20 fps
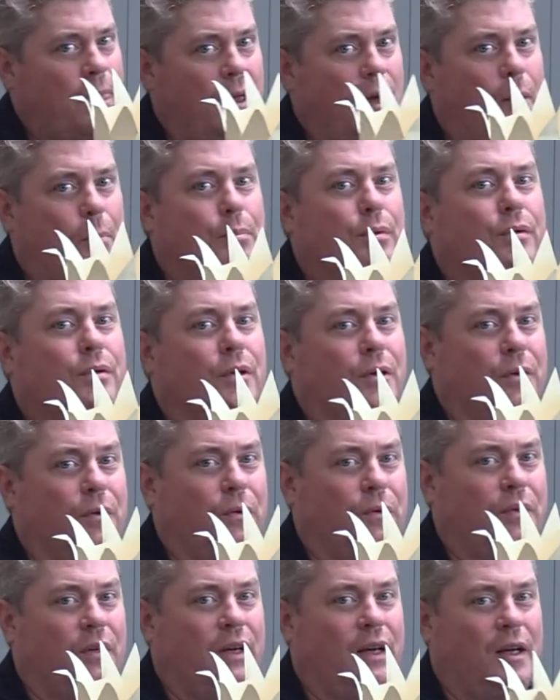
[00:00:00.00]
a
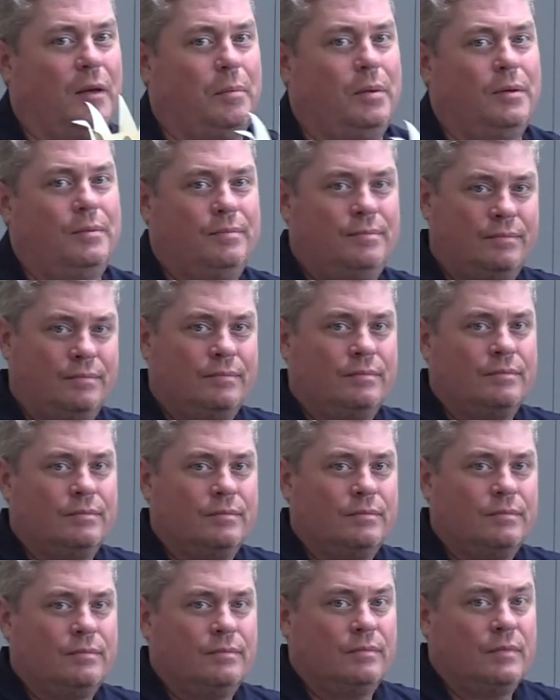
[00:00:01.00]
prototype.
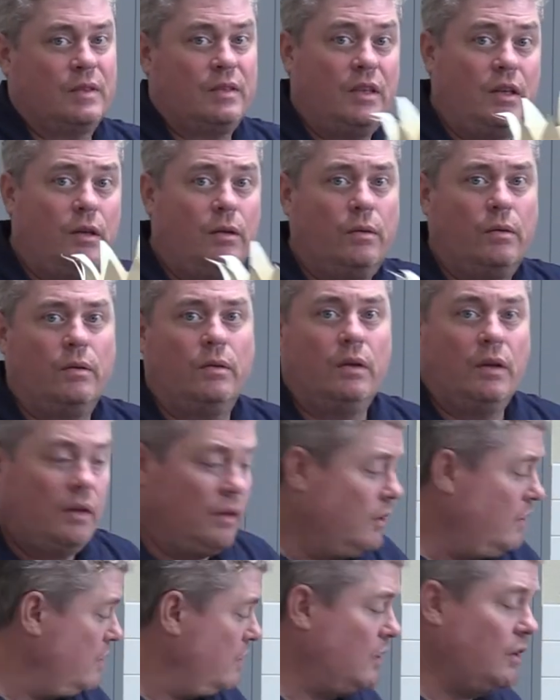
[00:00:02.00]
See,
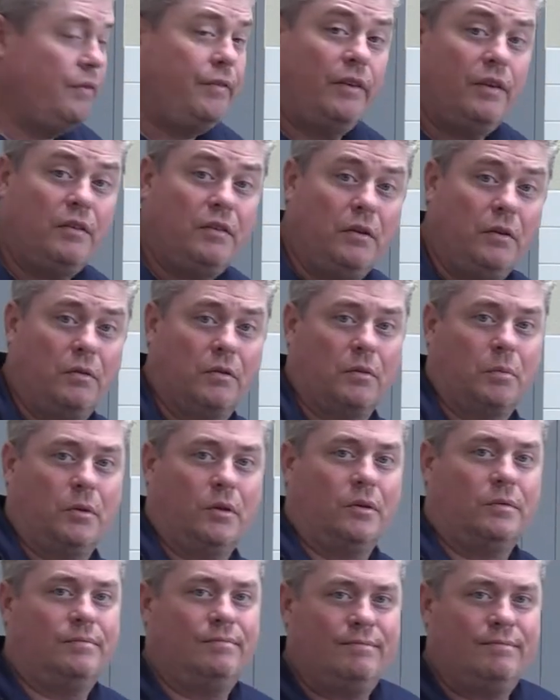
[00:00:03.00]
this stuff is usable.